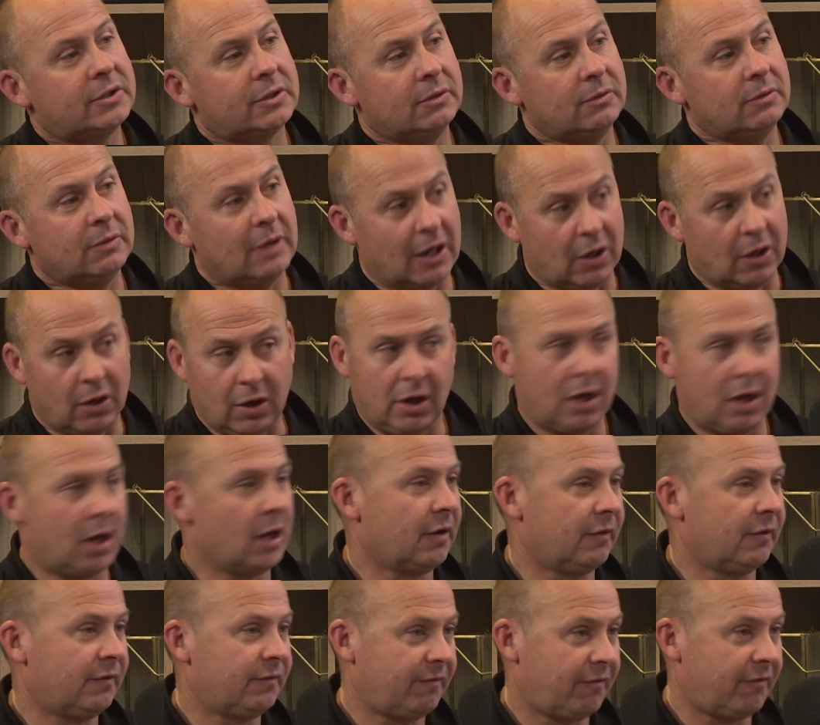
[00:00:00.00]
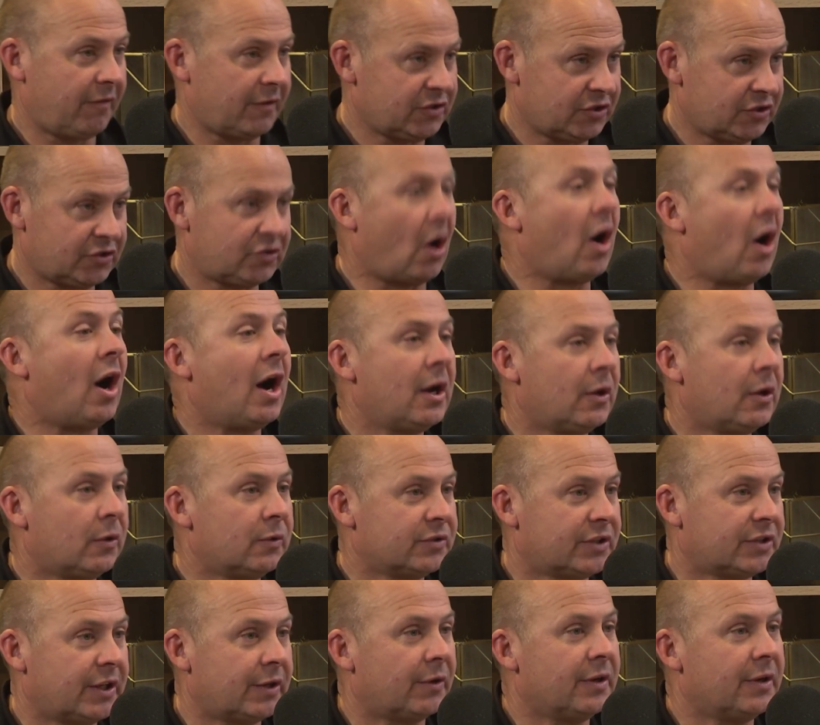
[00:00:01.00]
to a lot of
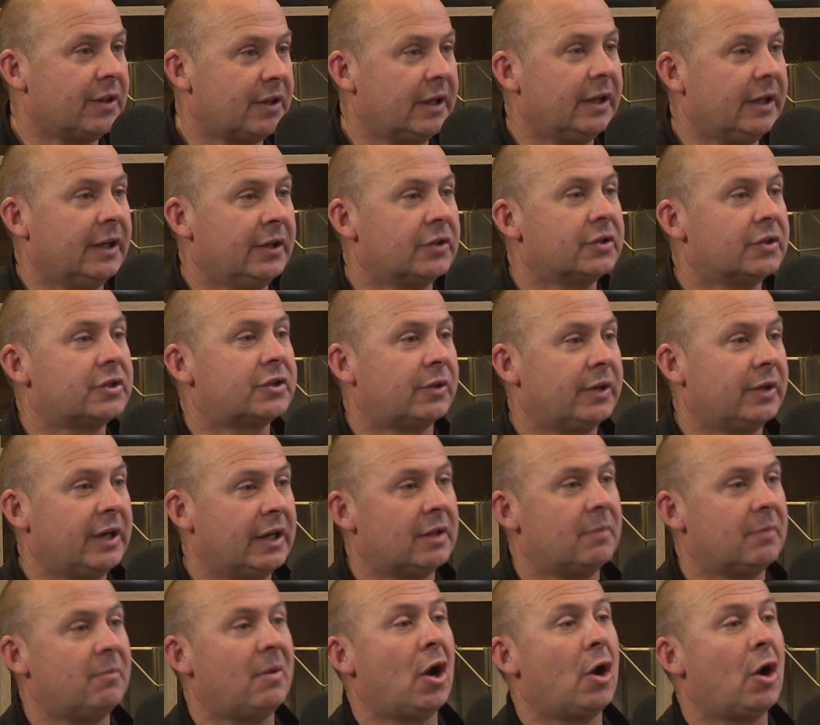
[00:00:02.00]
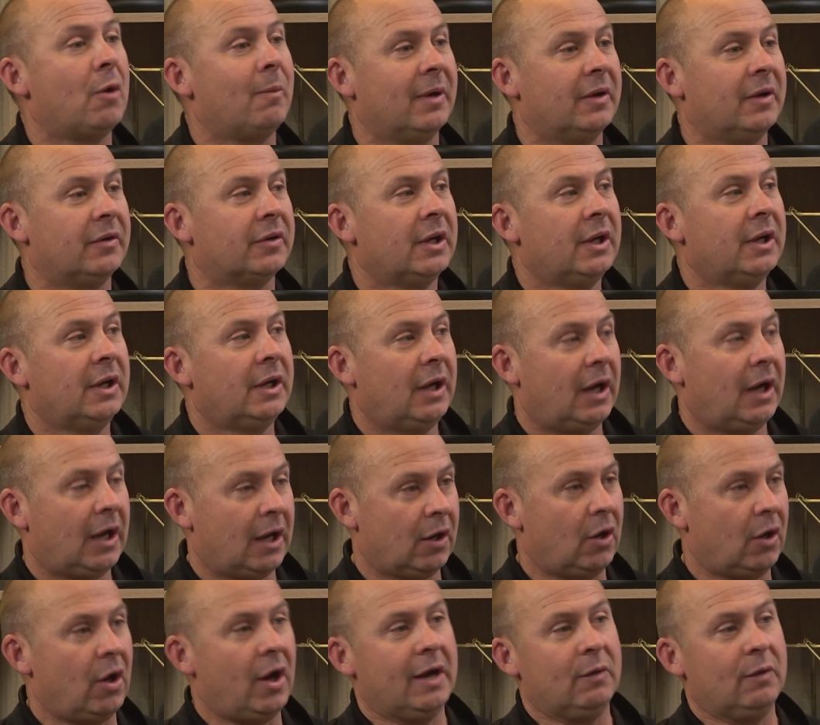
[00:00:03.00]
styles that are in the industry at the moment,
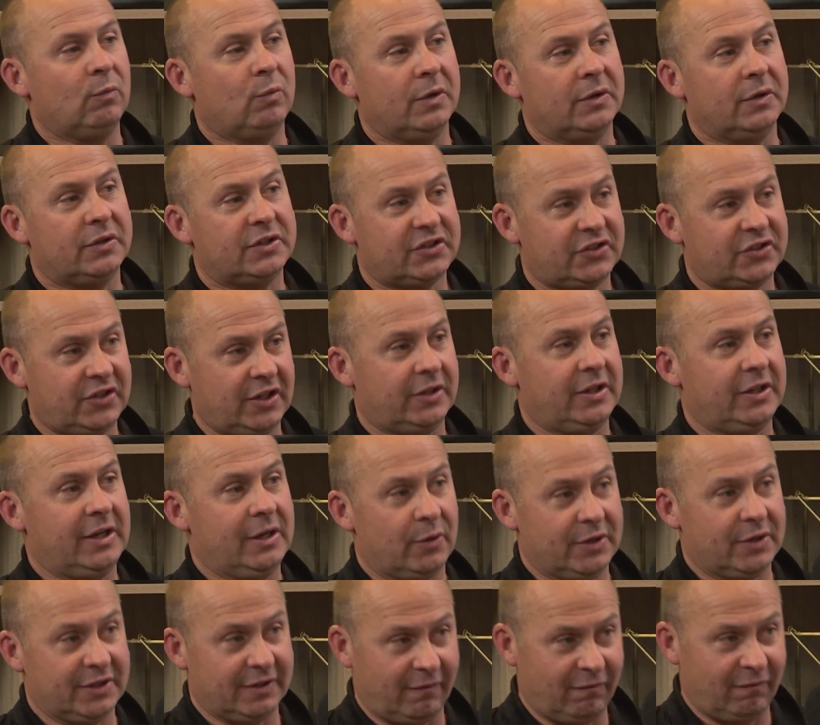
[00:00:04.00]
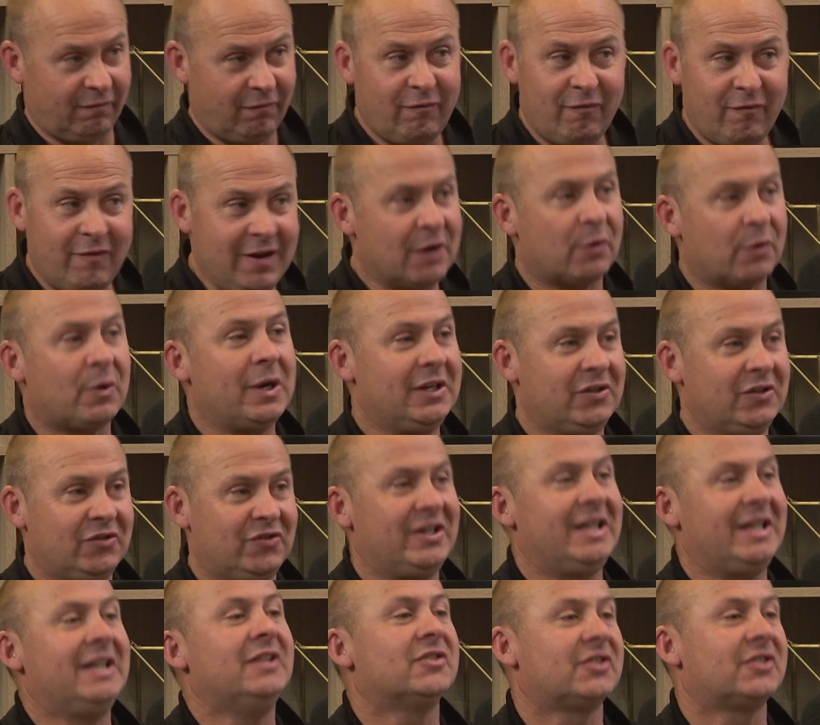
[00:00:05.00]
Align would sit there as a very
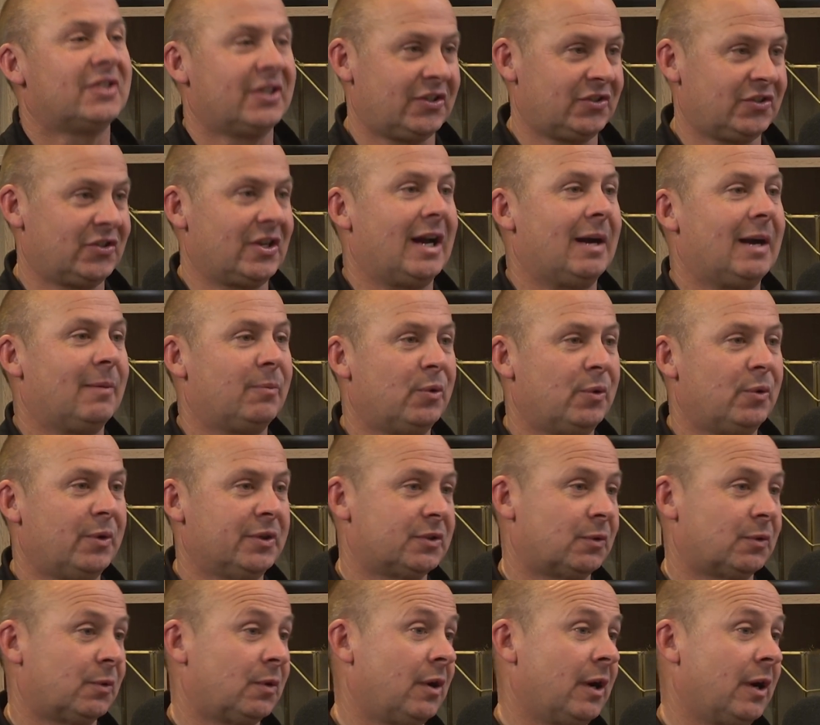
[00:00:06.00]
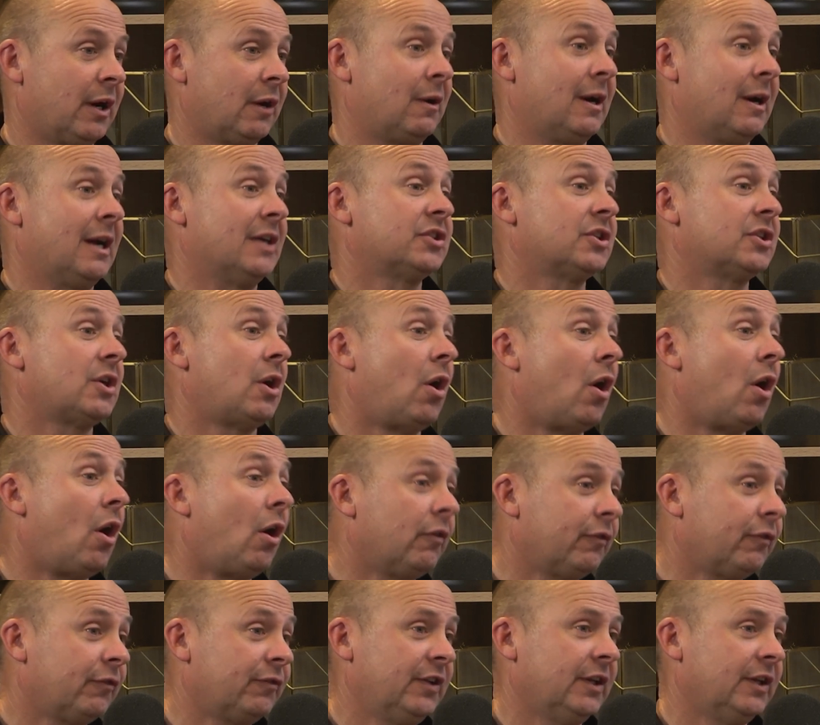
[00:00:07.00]
dense example as a ryegrass,
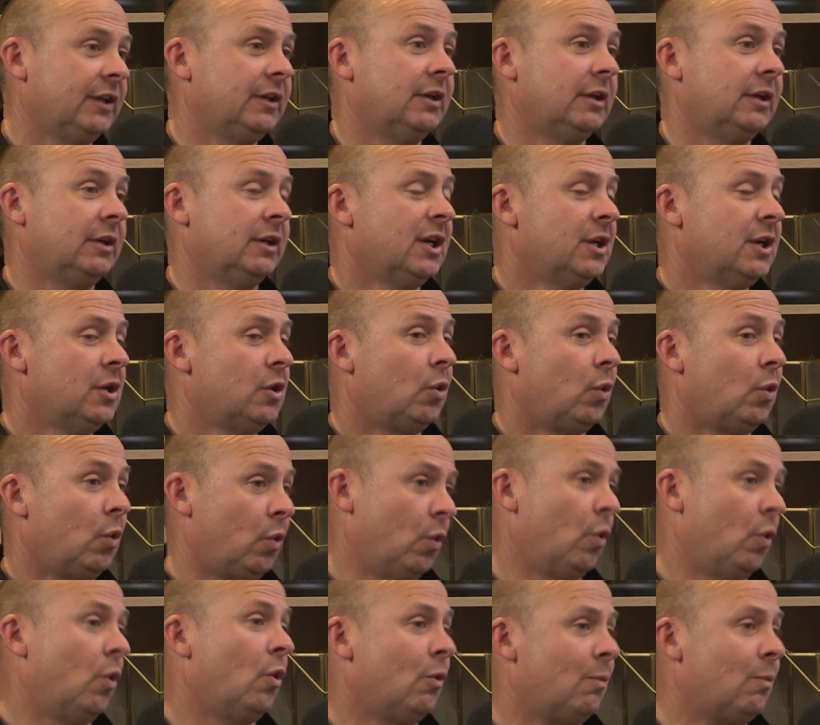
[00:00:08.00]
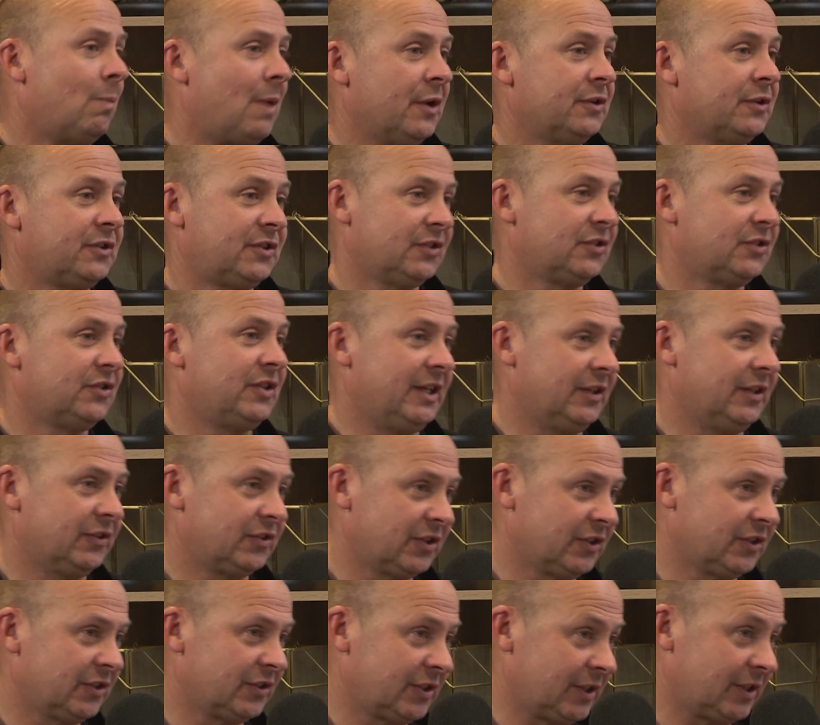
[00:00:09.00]
often almost as
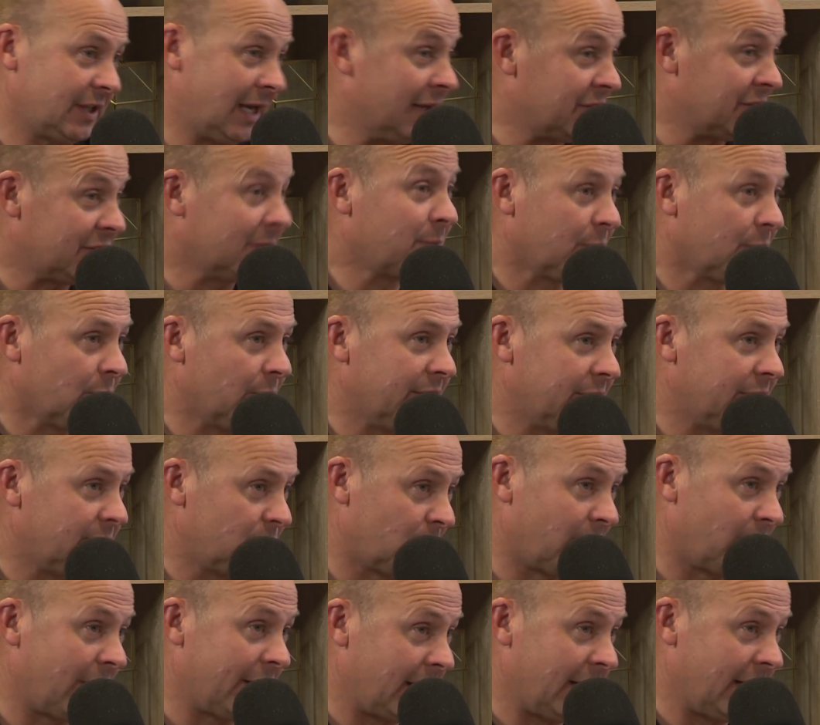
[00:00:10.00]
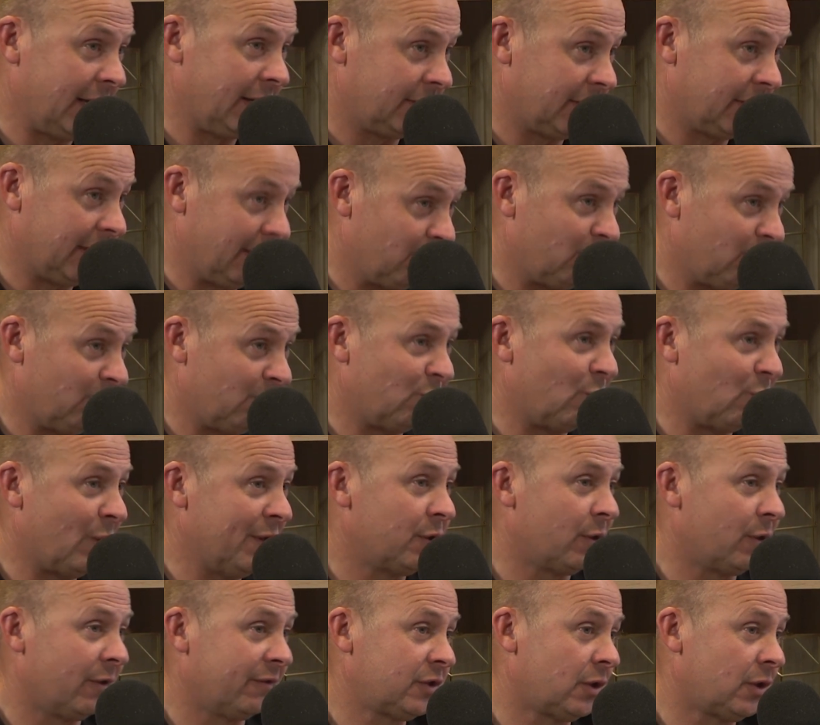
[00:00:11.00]
dense as a diploid right at that
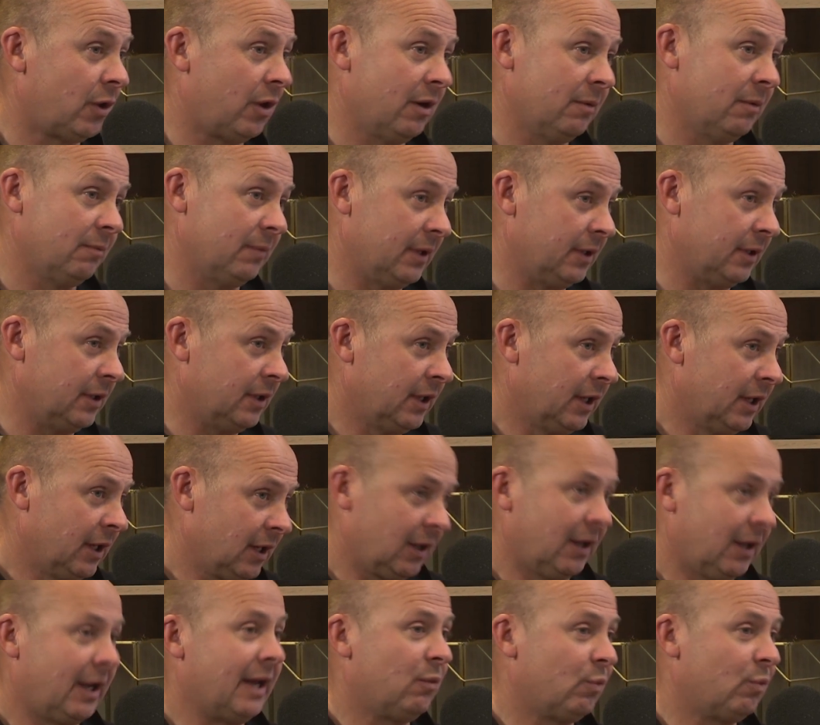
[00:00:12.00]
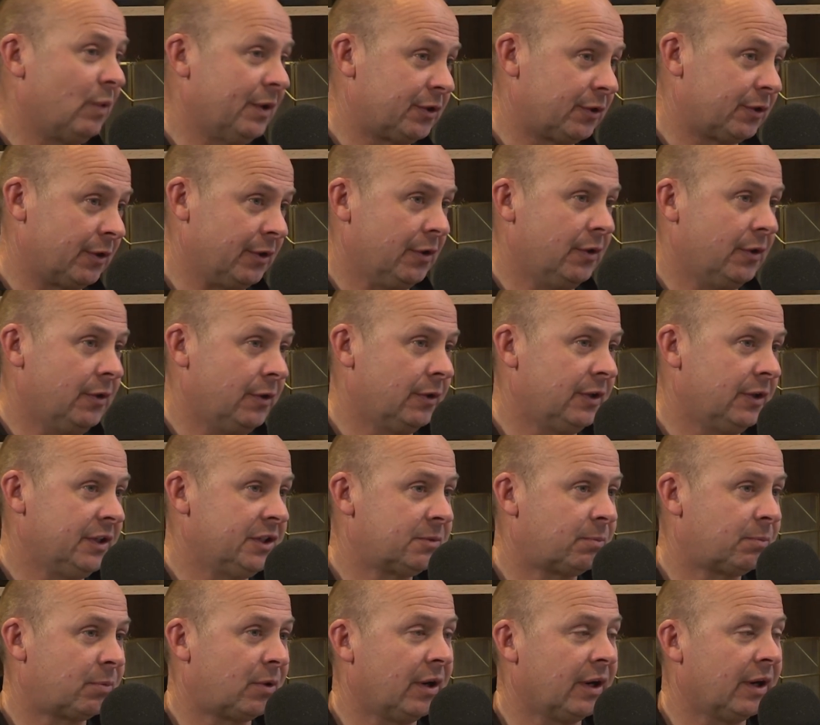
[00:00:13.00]
window of time in late winter and early
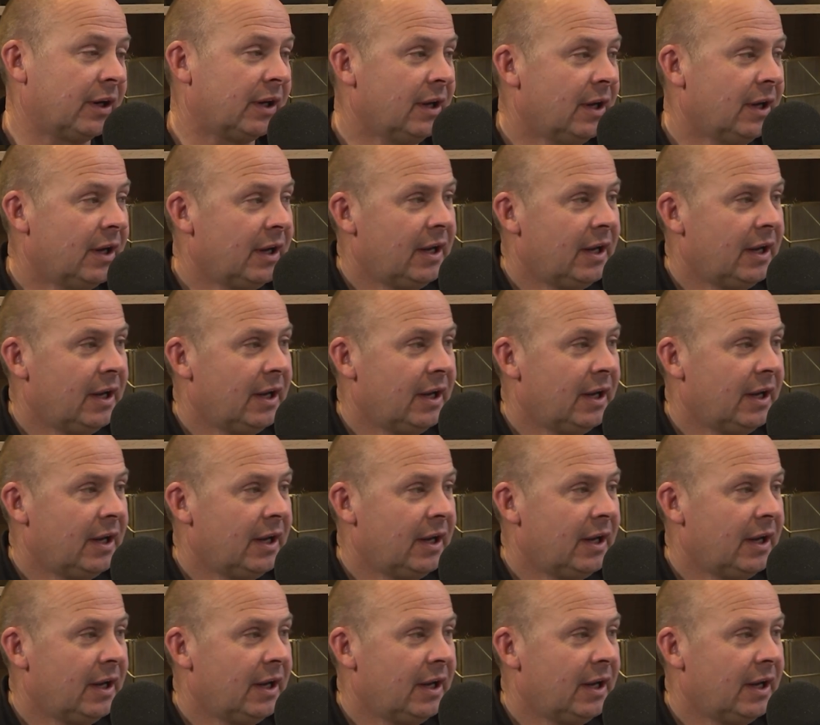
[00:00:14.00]
spring.